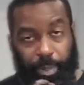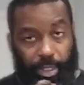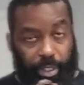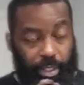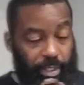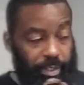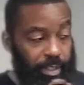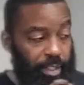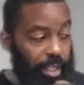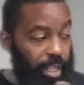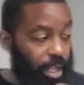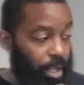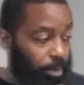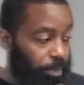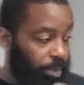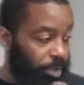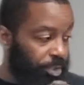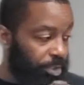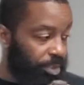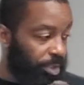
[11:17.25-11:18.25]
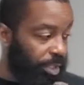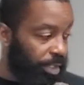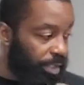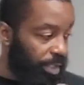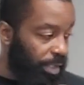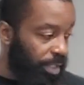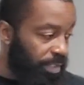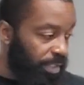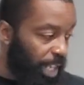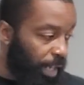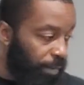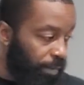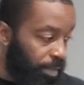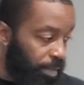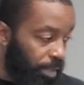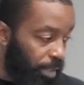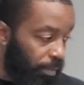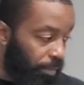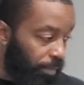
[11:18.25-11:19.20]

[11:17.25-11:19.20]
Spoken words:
Because once you get to the savings and